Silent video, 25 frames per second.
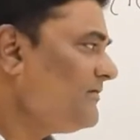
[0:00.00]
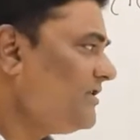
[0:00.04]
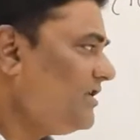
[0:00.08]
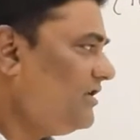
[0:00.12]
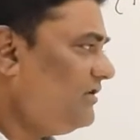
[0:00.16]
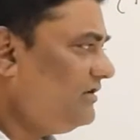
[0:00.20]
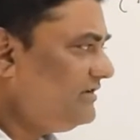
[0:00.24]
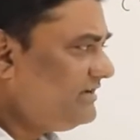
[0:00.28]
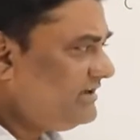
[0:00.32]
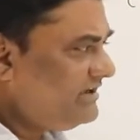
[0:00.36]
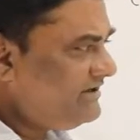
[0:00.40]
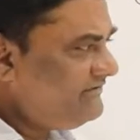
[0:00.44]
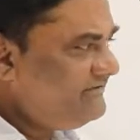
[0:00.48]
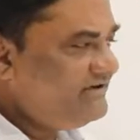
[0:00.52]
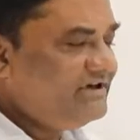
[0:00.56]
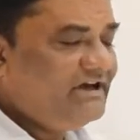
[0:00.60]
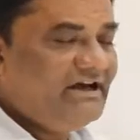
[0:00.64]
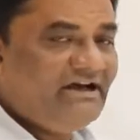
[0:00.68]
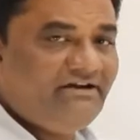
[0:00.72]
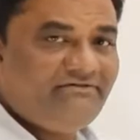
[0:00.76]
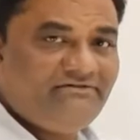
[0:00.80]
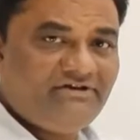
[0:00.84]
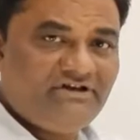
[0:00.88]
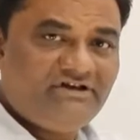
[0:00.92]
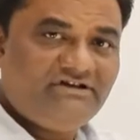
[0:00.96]
Already we
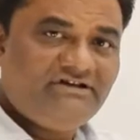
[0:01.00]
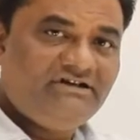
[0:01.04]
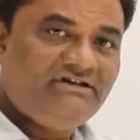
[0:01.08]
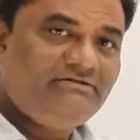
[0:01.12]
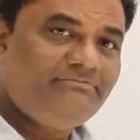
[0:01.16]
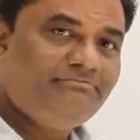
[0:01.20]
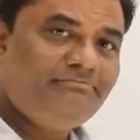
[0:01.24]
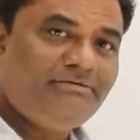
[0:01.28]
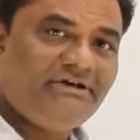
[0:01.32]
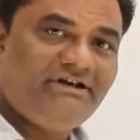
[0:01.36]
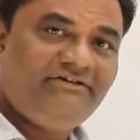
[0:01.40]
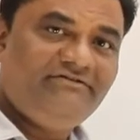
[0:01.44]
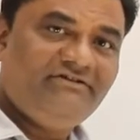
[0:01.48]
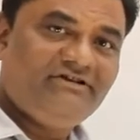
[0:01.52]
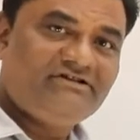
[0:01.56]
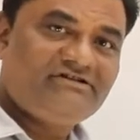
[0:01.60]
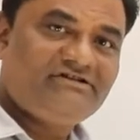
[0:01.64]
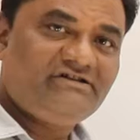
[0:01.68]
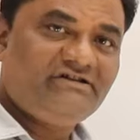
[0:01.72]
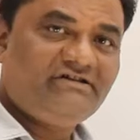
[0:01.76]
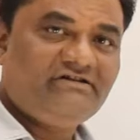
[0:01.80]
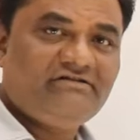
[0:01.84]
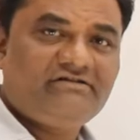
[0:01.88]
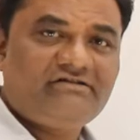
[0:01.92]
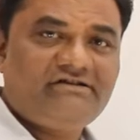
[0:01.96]
have done in previous
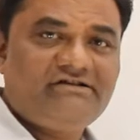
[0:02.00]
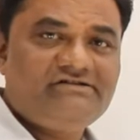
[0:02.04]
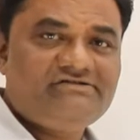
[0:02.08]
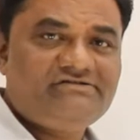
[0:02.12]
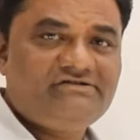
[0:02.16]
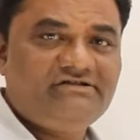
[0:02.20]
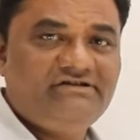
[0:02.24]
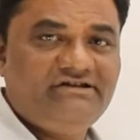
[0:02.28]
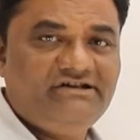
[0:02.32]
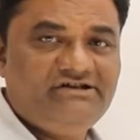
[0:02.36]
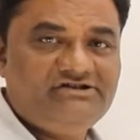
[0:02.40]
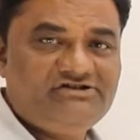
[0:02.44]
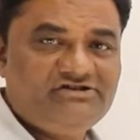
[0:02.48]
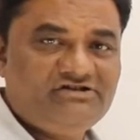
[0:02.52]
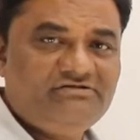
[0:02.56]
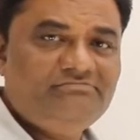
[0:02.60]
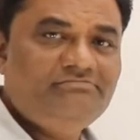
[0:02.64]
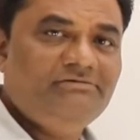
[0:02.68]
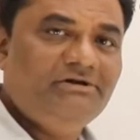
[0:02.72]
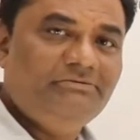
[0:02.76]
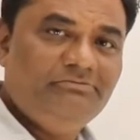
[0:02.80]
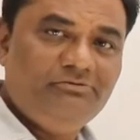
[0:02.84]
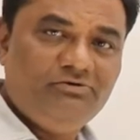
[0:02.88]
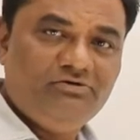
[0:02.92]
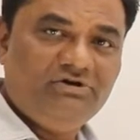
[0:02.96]
recurrence relation,
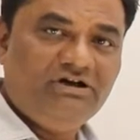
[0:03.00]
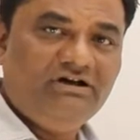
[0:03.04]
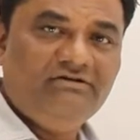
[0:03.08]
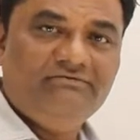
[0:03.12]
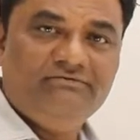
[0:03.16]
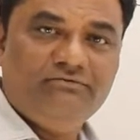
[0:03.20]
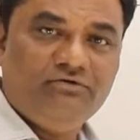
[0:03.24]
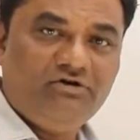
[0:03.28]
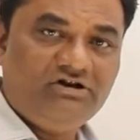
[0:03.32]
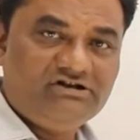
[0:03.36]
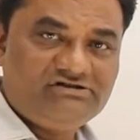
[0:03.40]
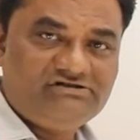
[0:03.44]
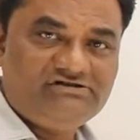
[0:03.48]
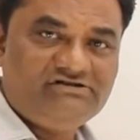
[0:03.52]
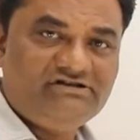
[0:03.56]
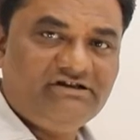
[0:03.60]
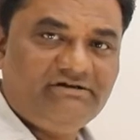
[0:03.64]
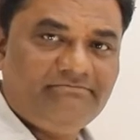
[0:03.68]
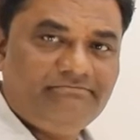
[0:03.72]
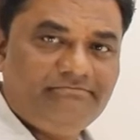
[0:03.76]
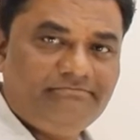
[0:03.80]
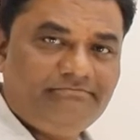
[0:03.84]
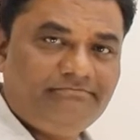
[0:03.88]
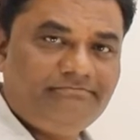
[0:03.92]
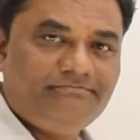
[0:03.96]
maybe you have watched them.